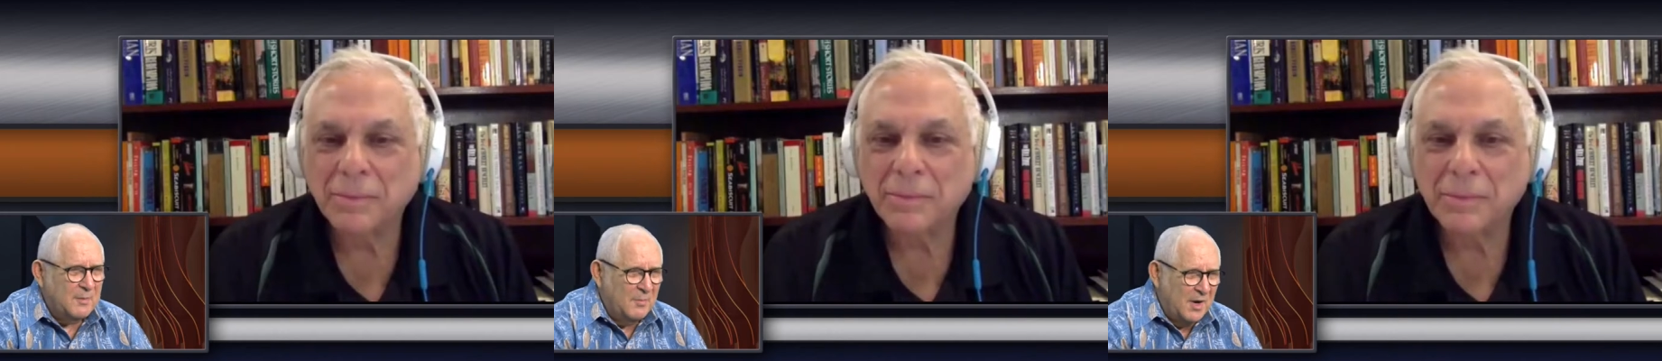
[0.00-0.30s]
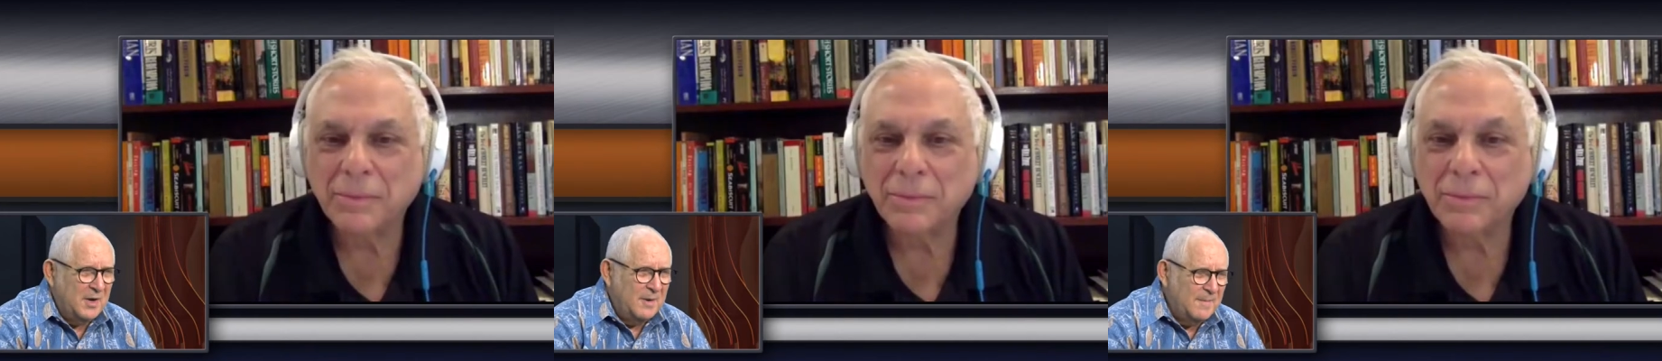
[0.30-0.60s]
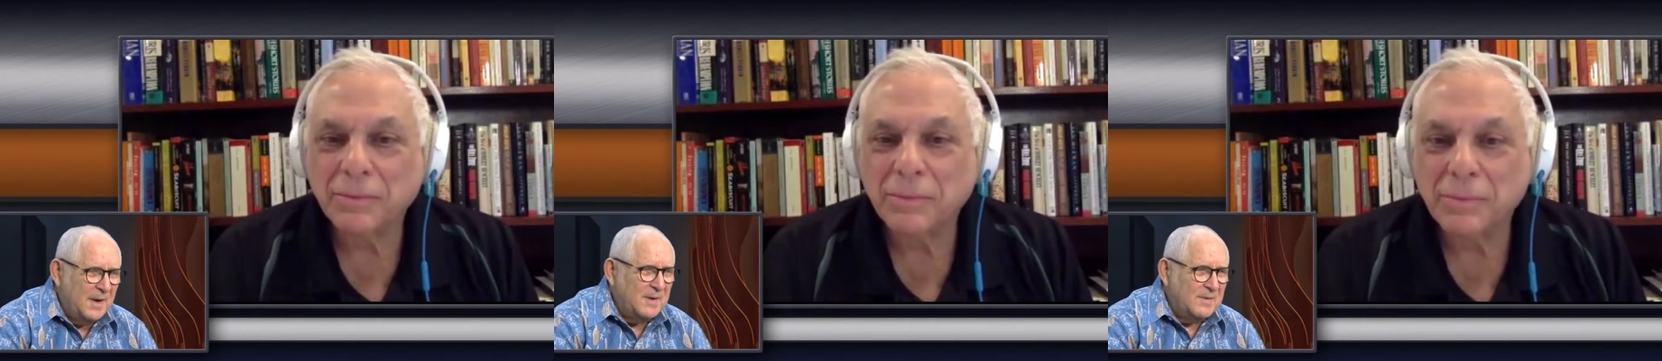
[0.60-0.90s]
Speaker 1: money
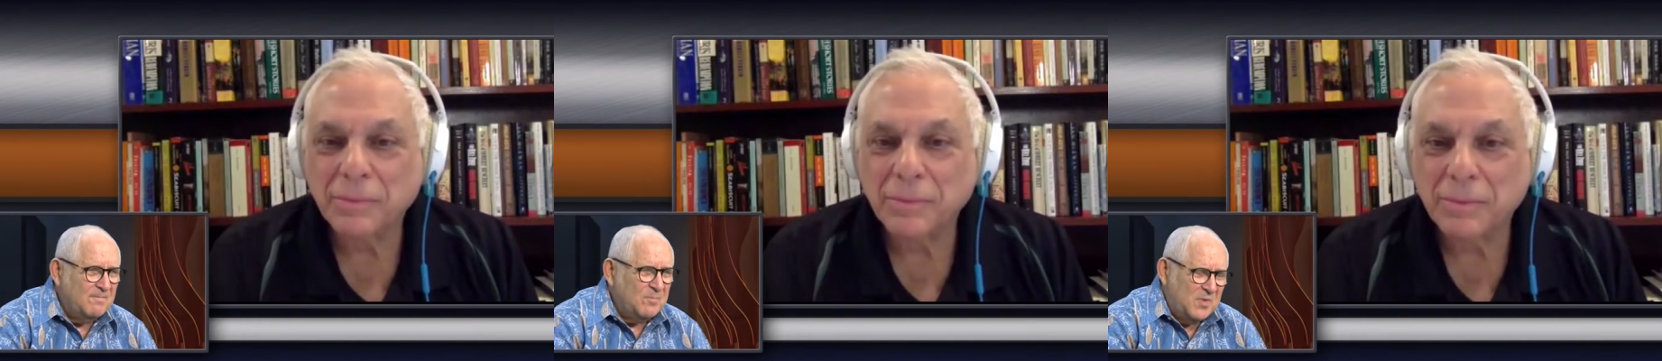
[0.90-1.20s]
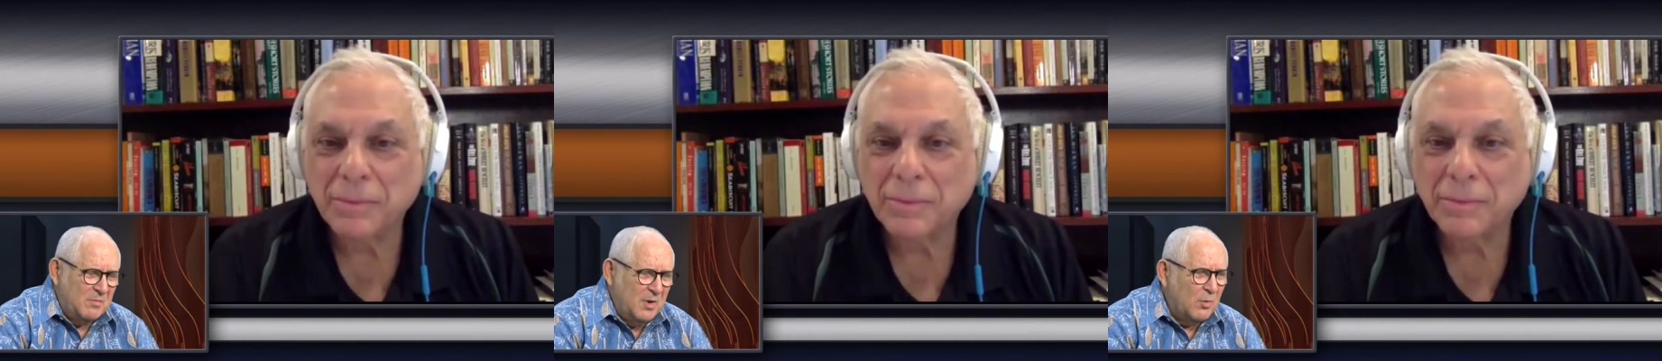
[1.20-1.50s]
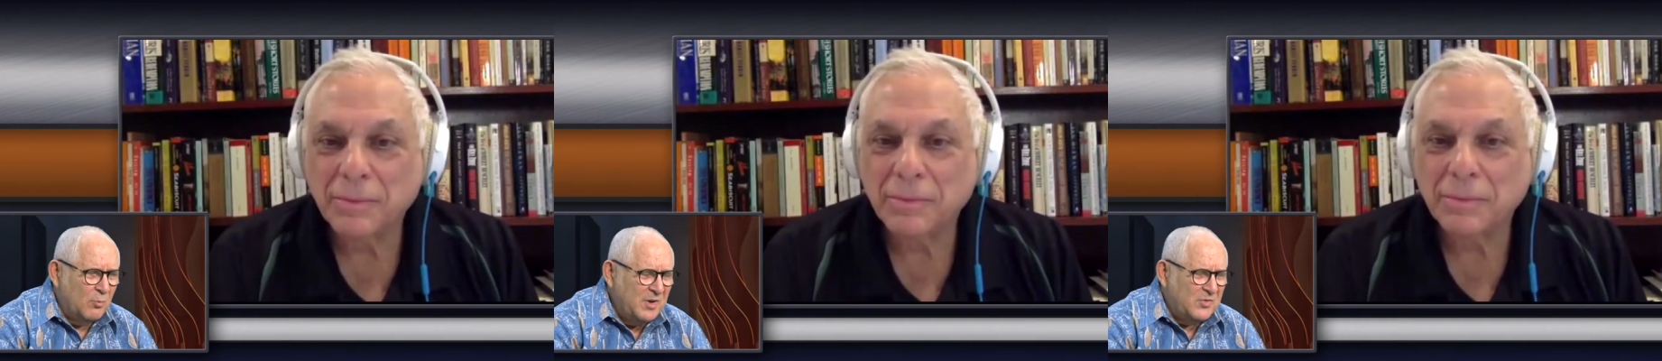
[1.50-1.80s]
and, you
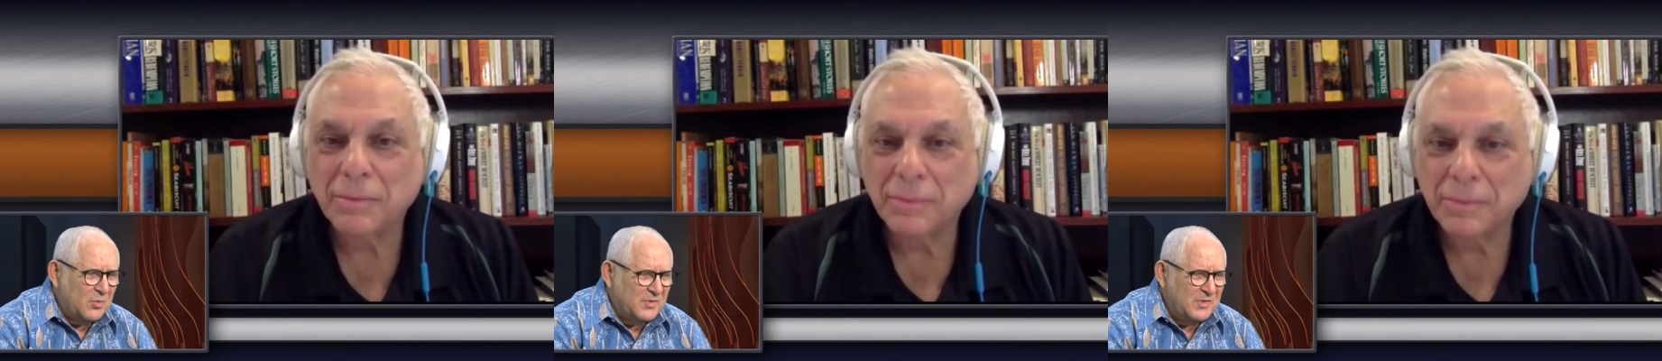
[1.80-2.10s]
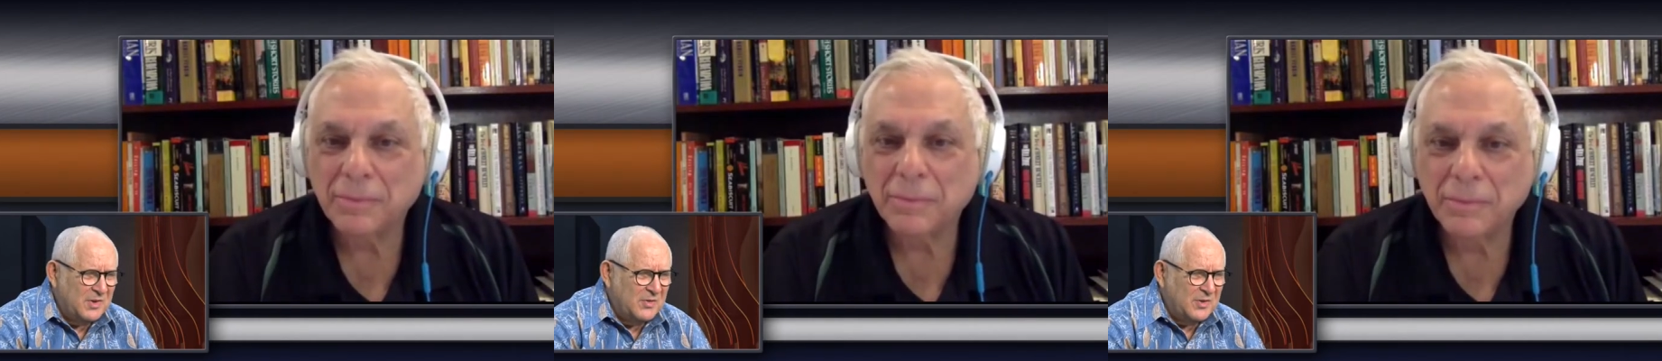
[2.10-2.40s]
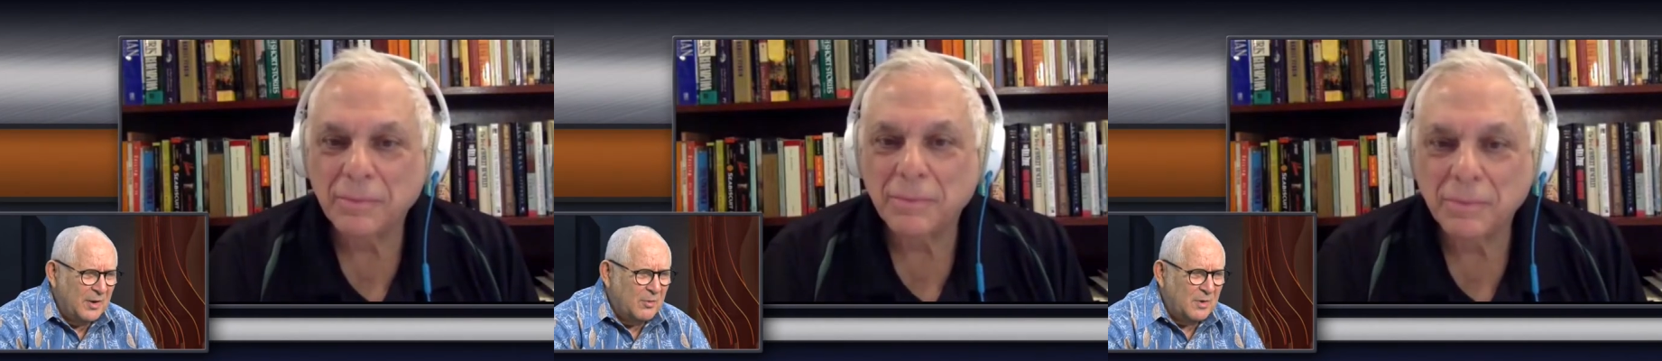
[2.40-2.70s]
know, resources in
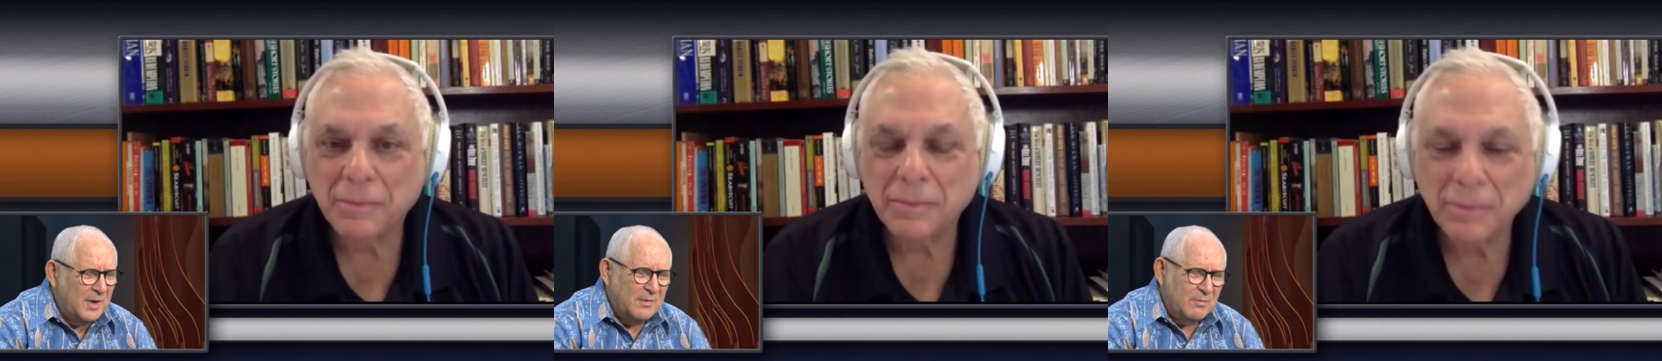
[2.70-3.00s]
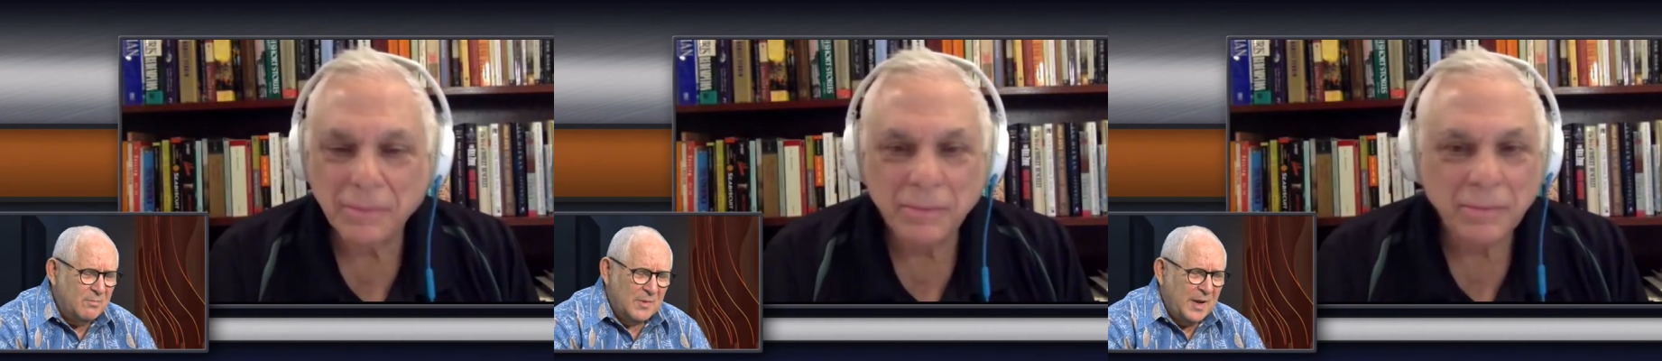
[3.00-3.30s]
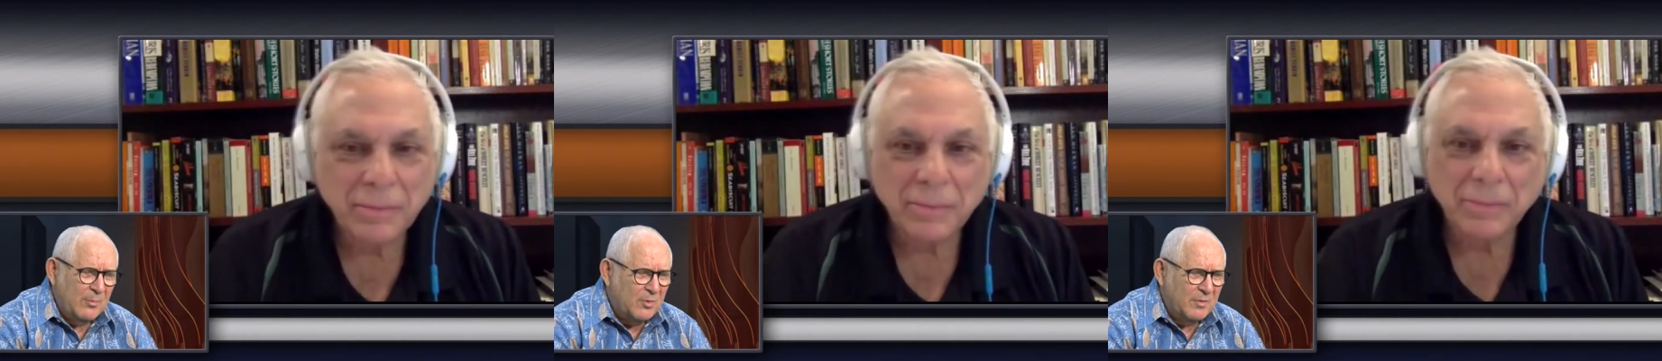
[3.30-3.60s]
general and
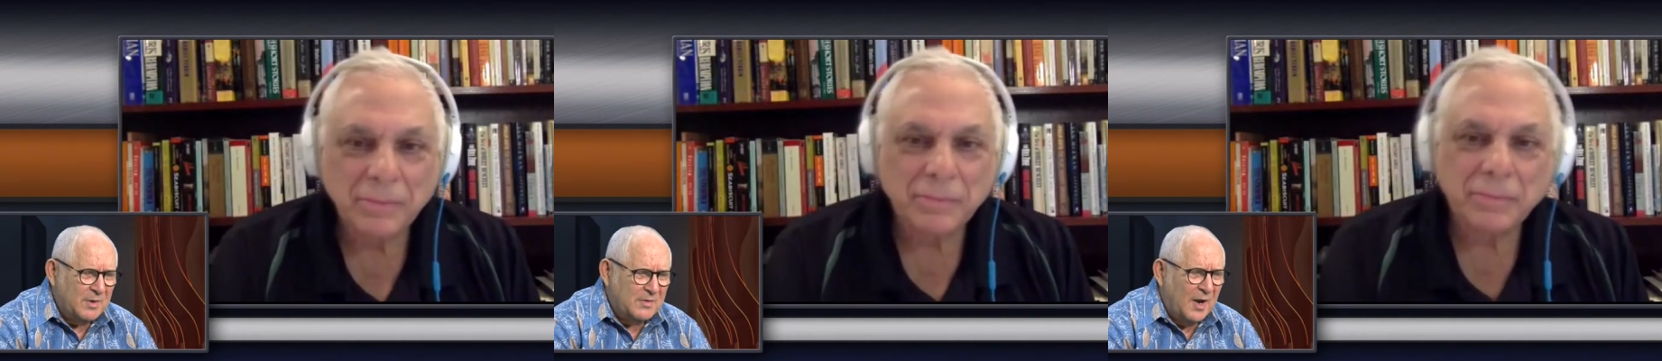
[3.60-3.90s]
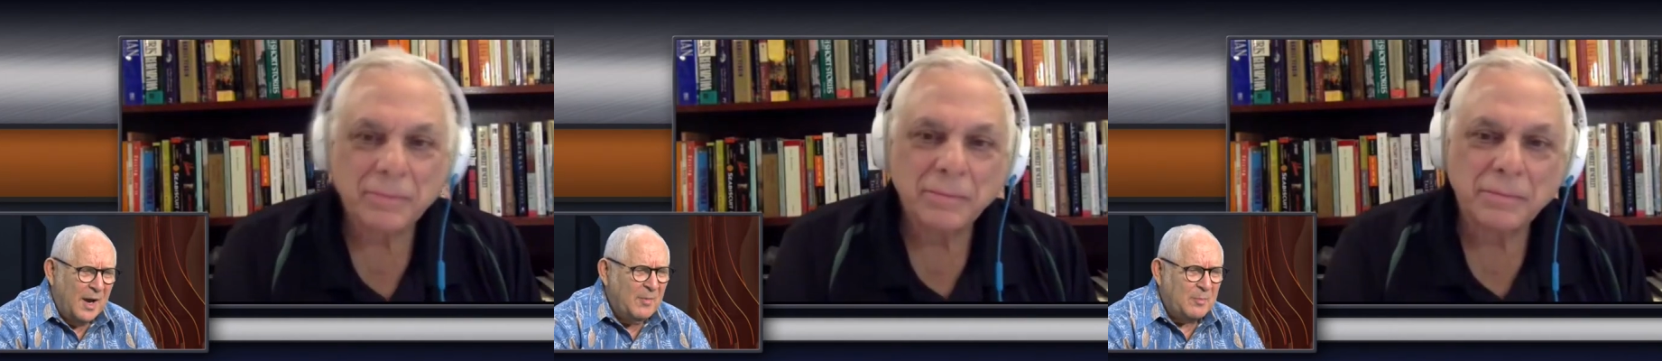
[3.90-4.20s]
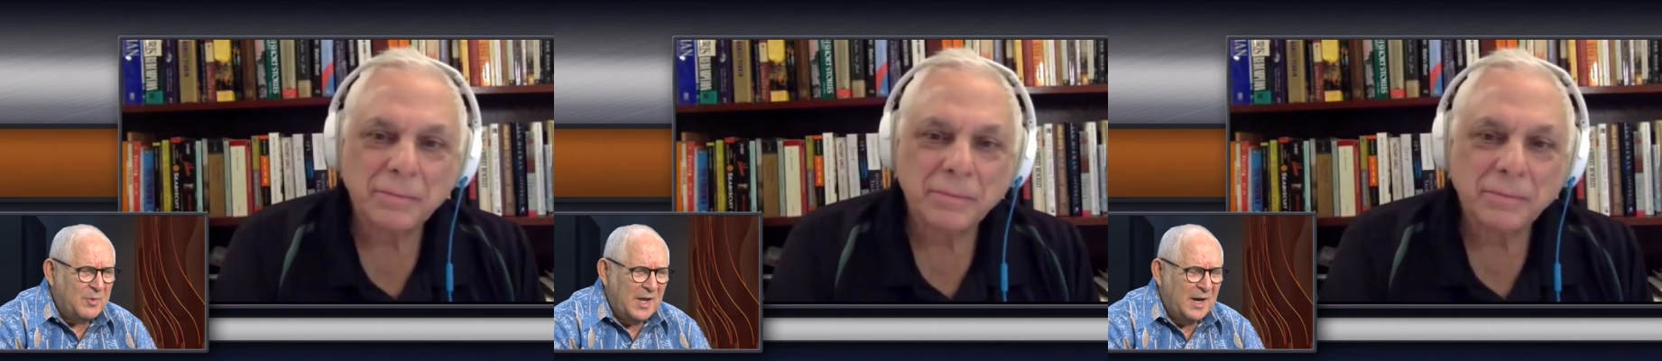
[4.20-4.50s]
labor and time
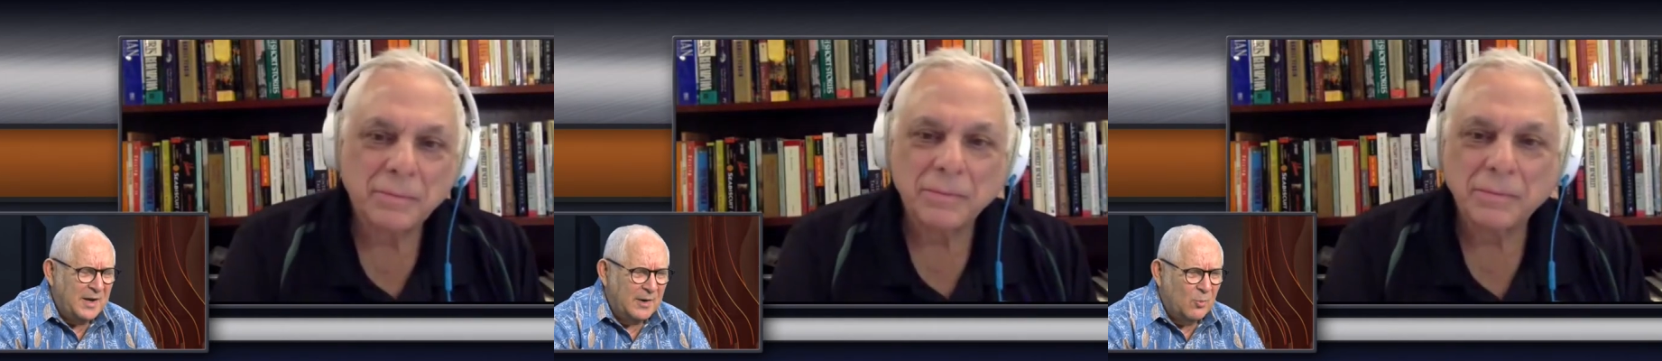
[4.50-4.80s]
and planning and